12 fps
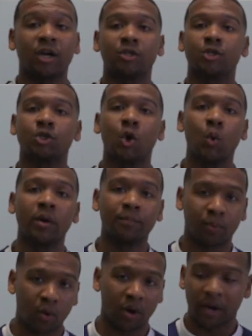that are so
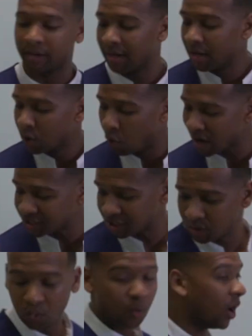important. Question